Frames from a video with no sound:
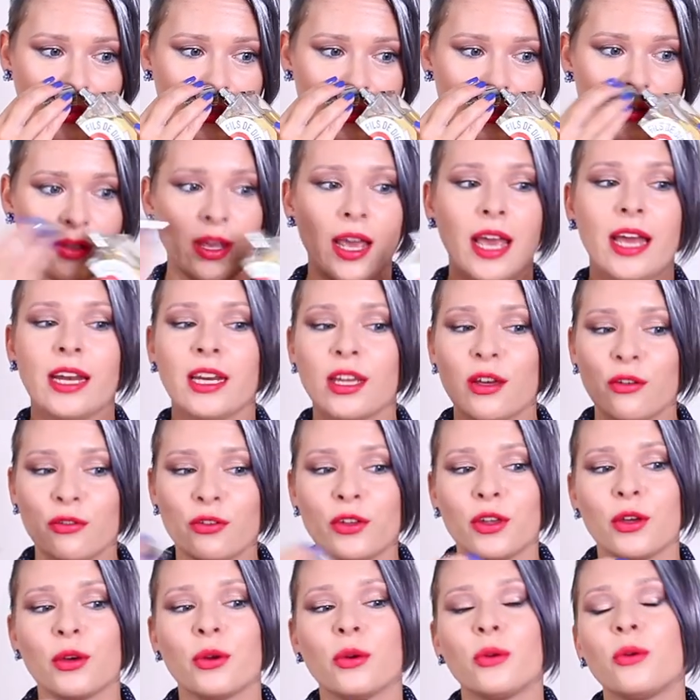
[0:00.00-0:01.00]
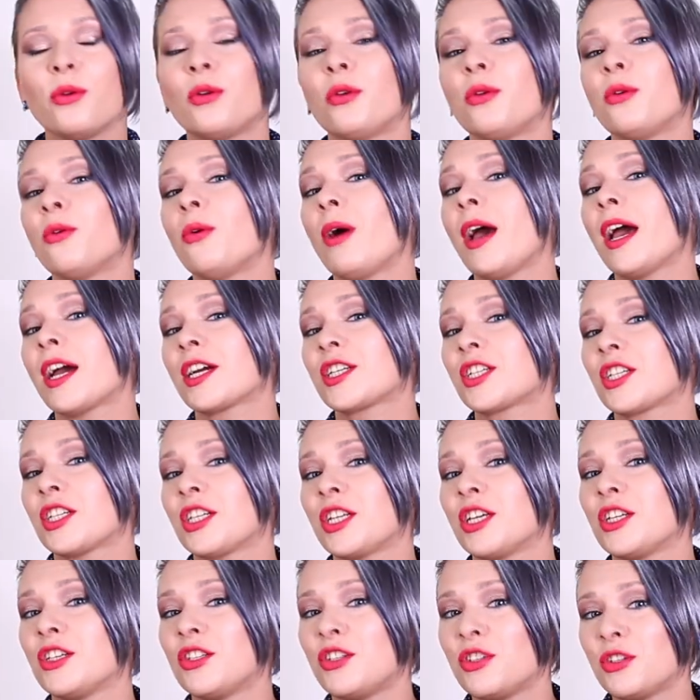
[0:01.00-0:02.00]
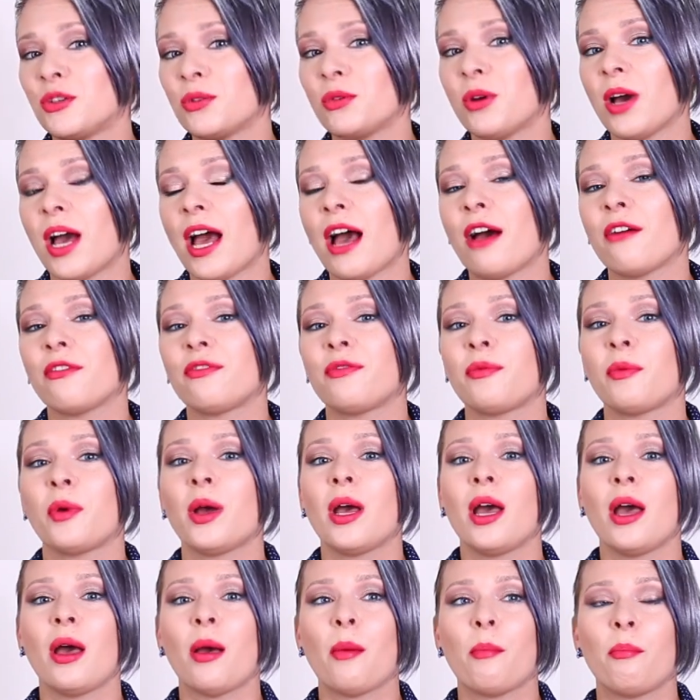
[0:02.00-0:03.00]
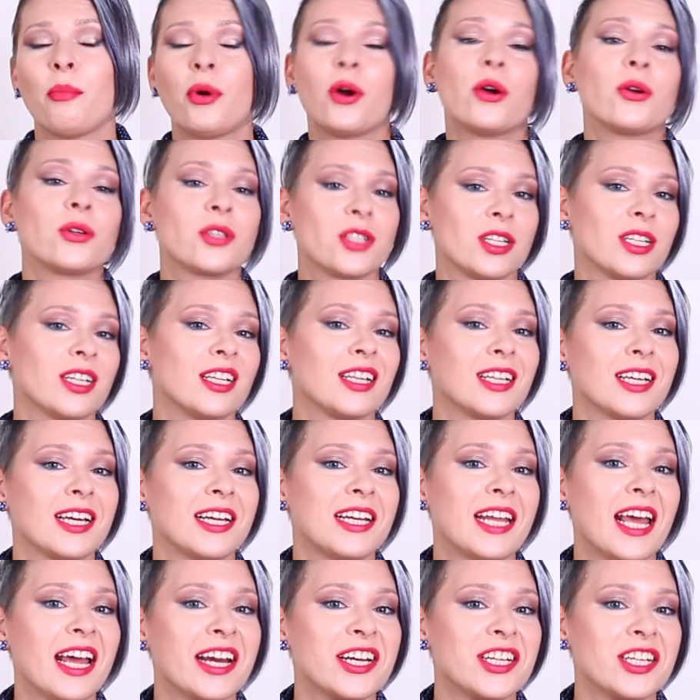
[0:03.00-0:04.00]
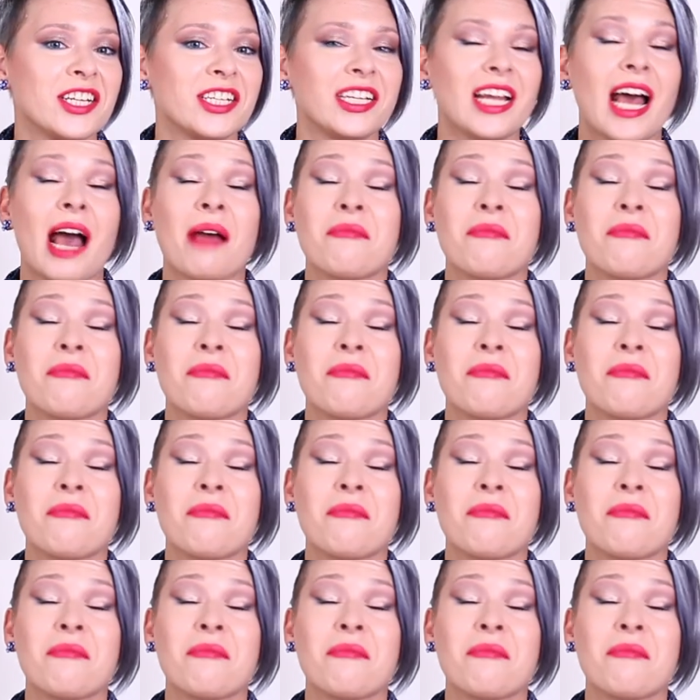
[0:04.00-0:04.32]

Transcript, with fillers: So any of you who actually do have personal connection.